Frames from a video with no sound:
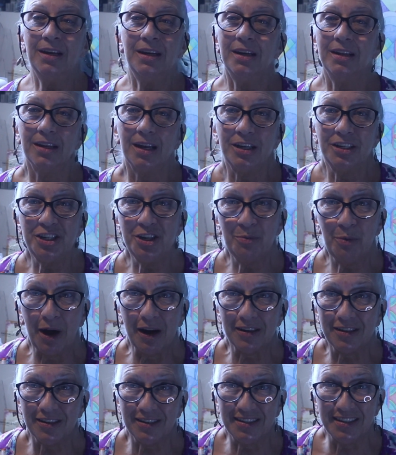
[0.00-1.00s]
Unless she
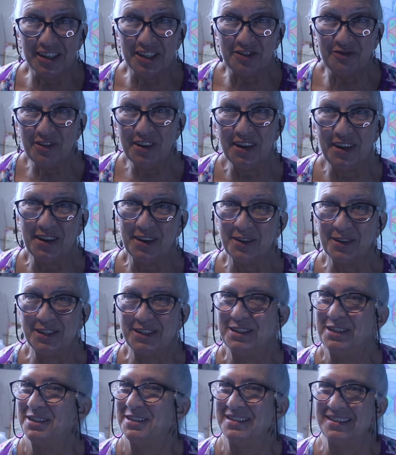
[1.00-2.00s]
watches this video,
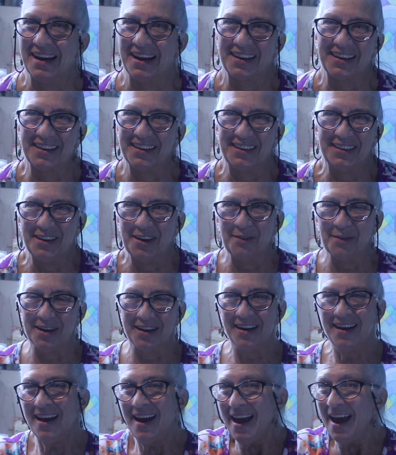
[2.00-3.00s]
she's not going to know what
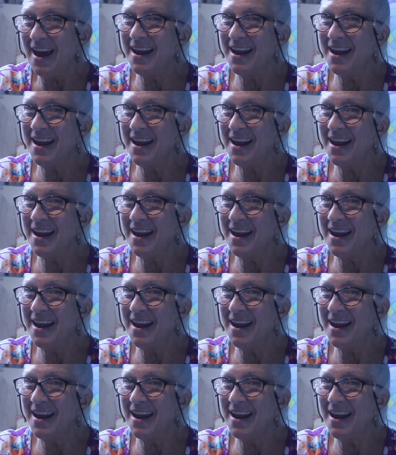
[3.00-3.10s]
it is.